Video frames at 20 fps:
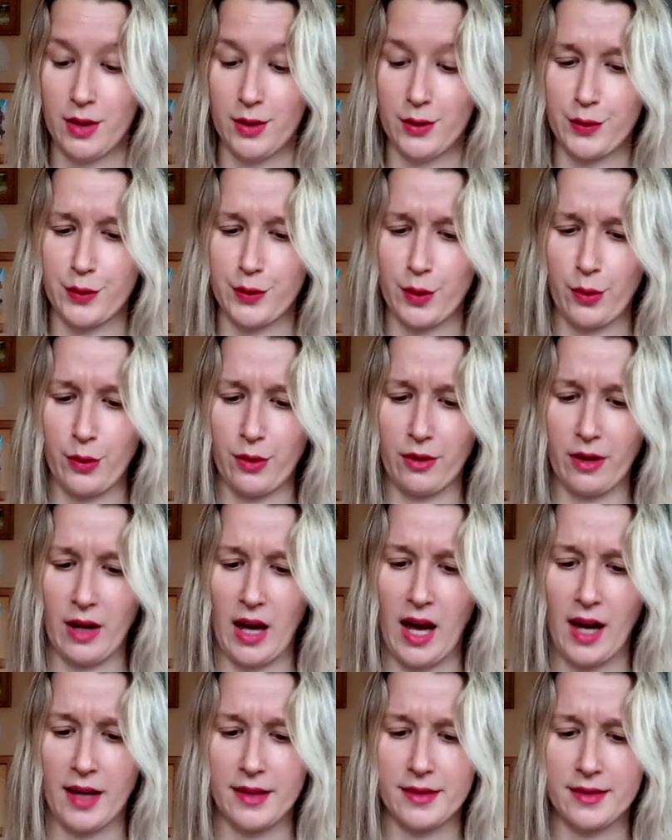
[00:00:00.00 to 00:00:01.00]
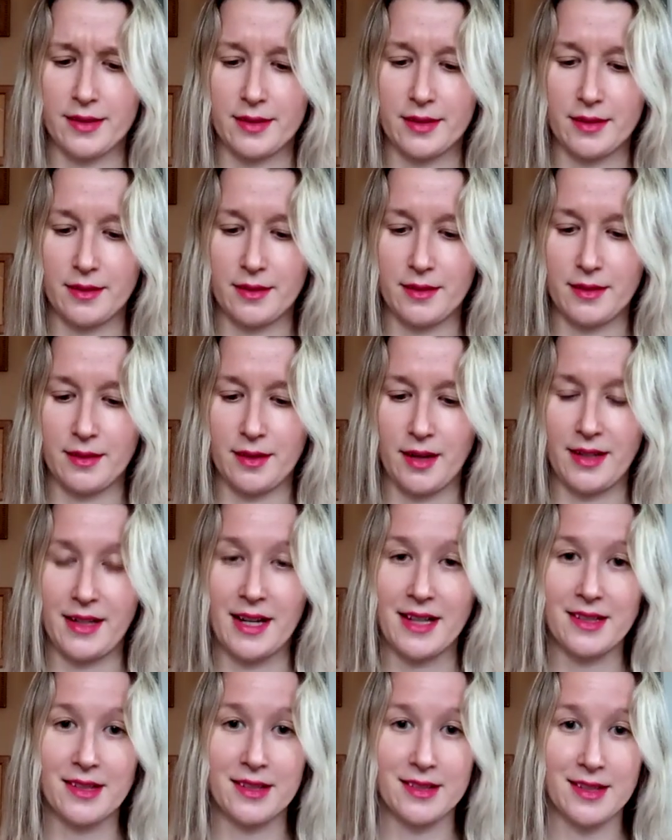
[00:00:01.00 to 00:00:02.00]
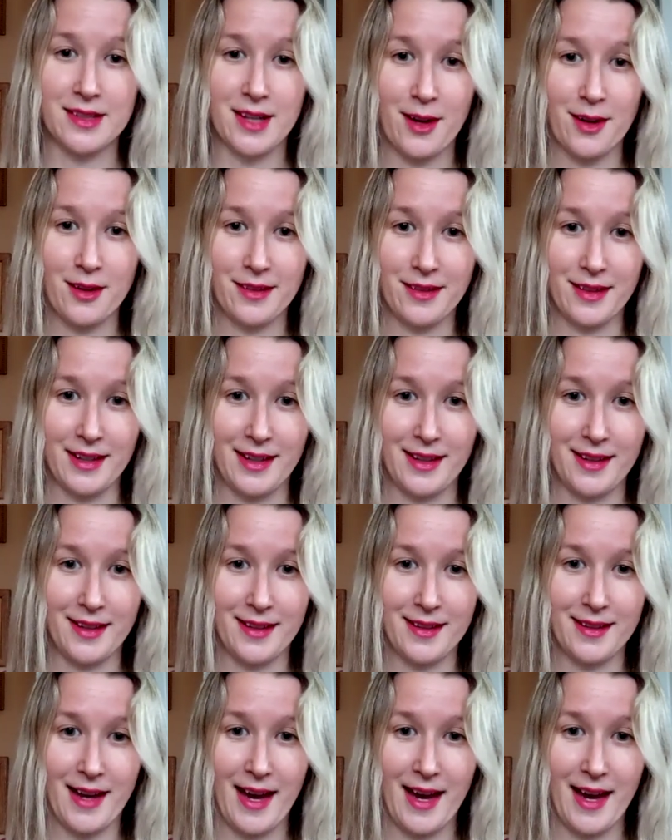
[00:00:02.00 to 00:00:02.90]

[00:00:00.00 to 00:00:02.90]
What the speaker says: So you're not unnecessarily